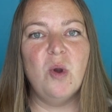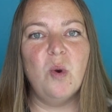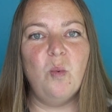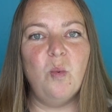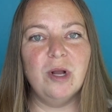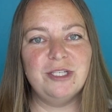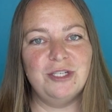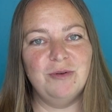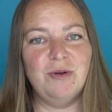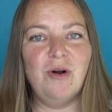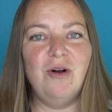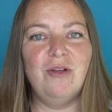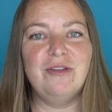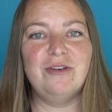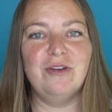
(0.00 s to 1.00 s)
Once you
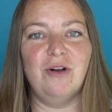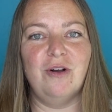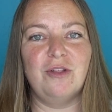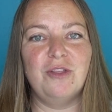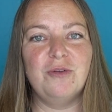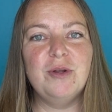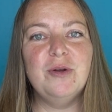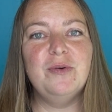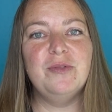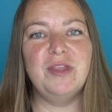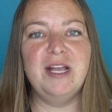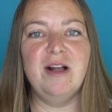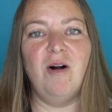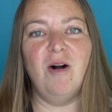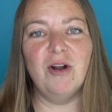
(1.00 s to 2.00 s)
call the dog through,
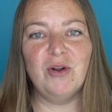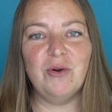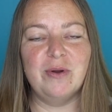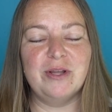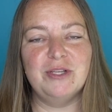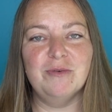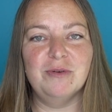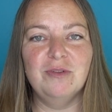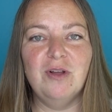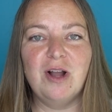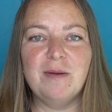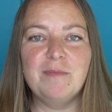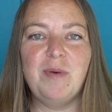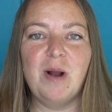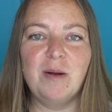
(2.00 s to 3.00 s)
they are going to
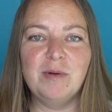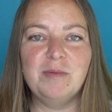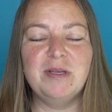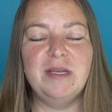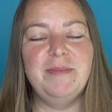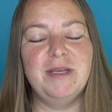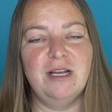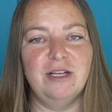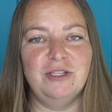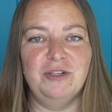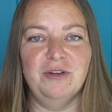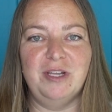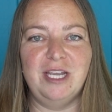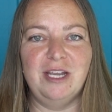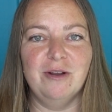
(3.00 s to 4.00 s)
alarm probably because
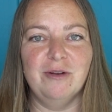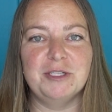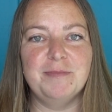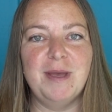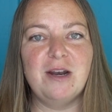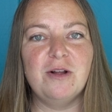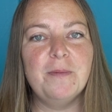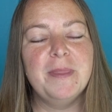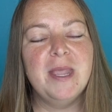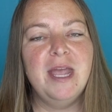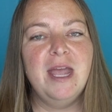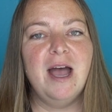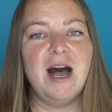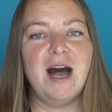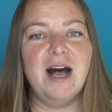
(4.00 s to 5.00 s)
your gear is metal,
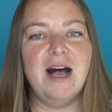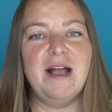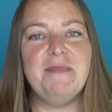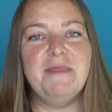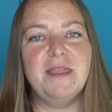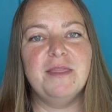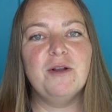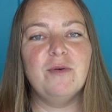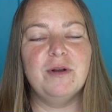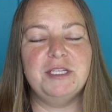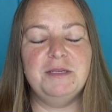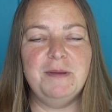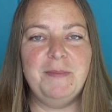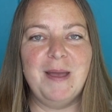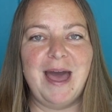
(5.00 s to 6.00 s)
and then they're going
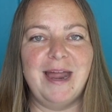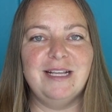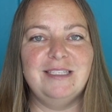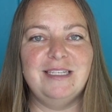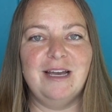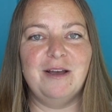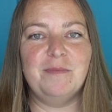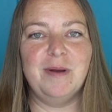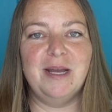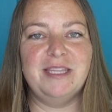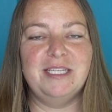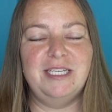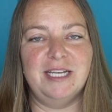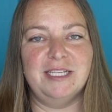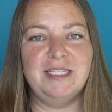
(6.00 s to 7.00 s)
to be patted down by
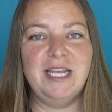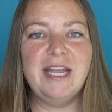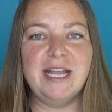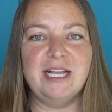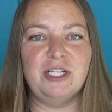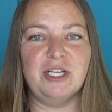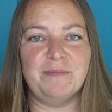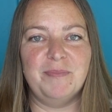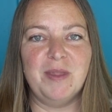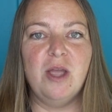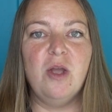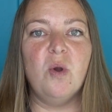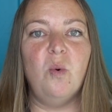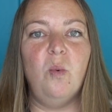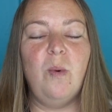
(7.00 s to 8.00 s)
the TSA agent.
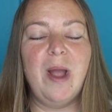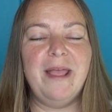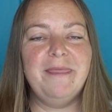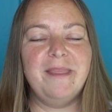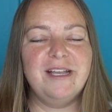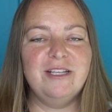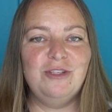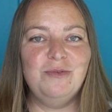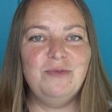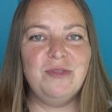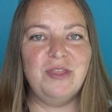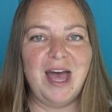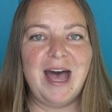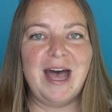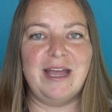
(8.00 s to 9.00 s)
When they do
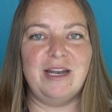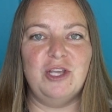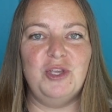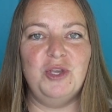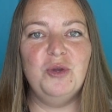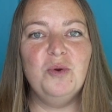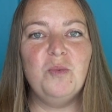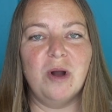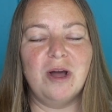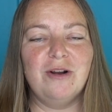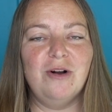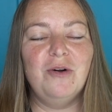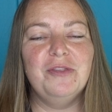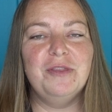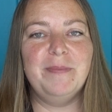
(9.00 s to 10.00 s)
that, you
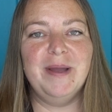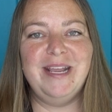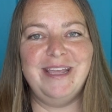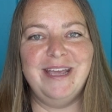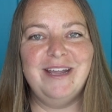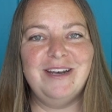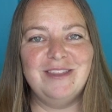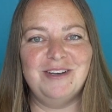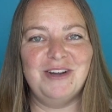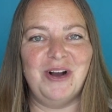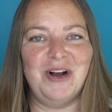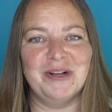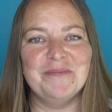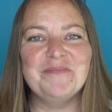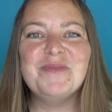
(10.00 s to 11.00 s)
wanna hold the bitey end of the
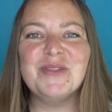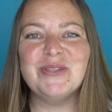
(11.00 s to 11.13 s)
dog.